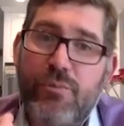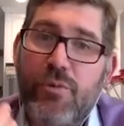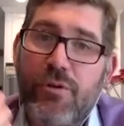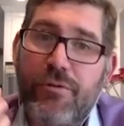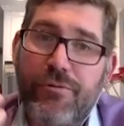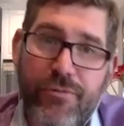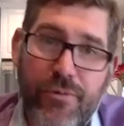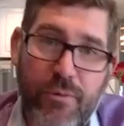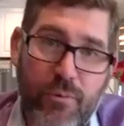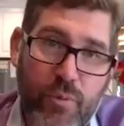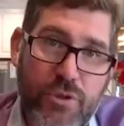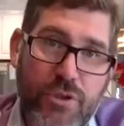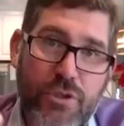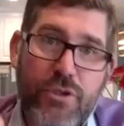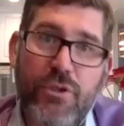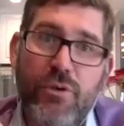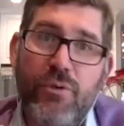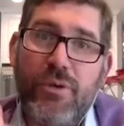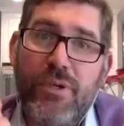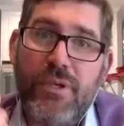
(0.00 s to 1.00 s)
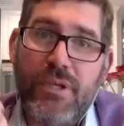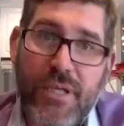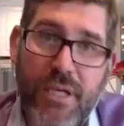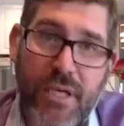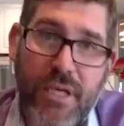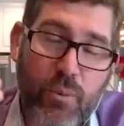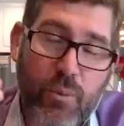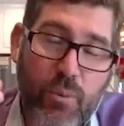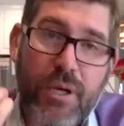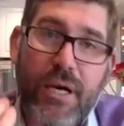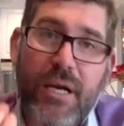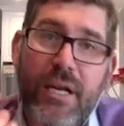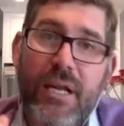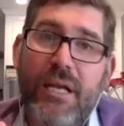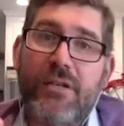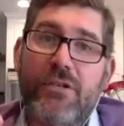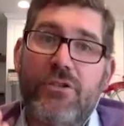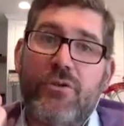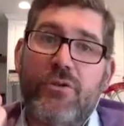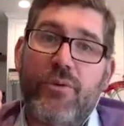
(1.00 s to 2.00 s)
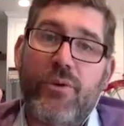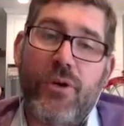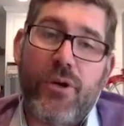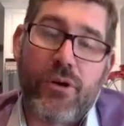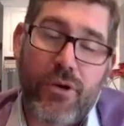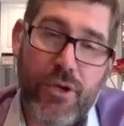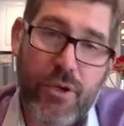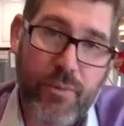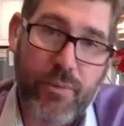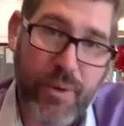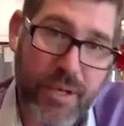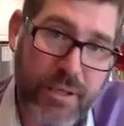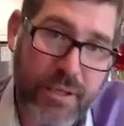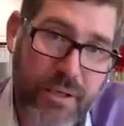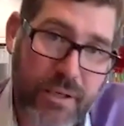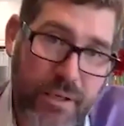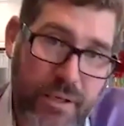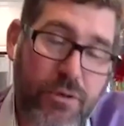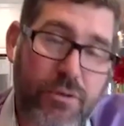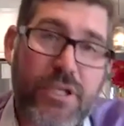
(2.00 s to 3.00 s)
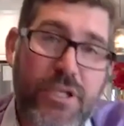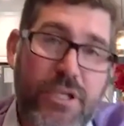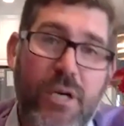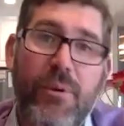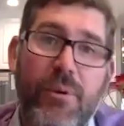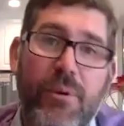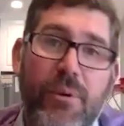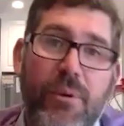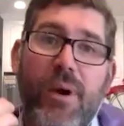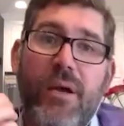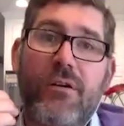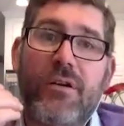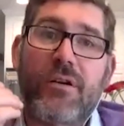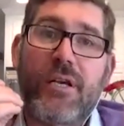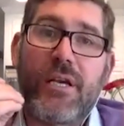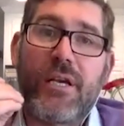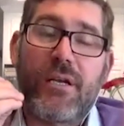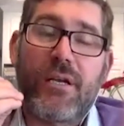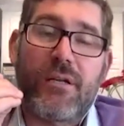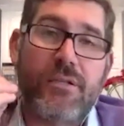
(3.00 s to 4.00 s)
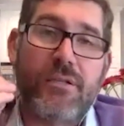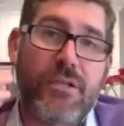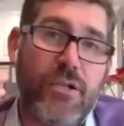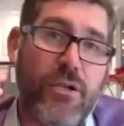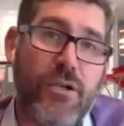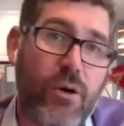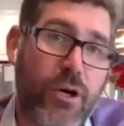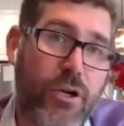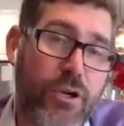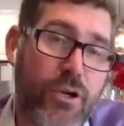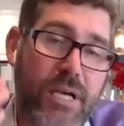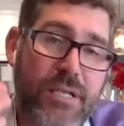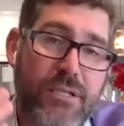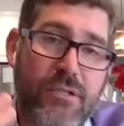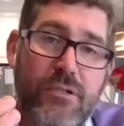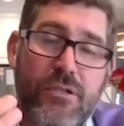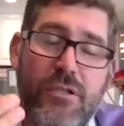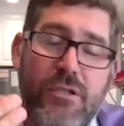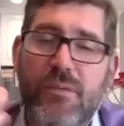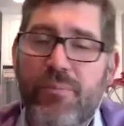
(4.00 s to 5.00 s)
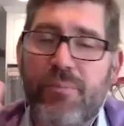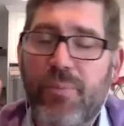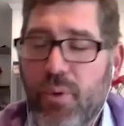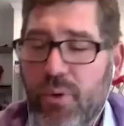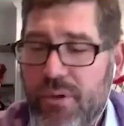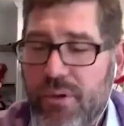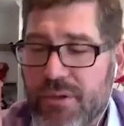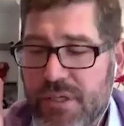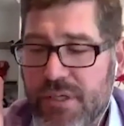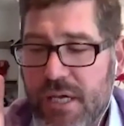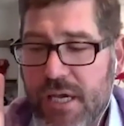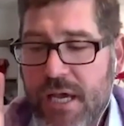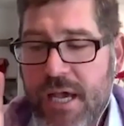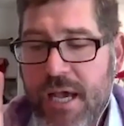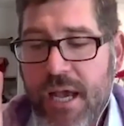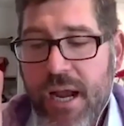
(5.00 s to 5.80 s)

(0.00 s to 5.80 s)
you move from? Would you do it again? What kind of industry are you in? You know, tell me about your kids. You know, are you guys in sports?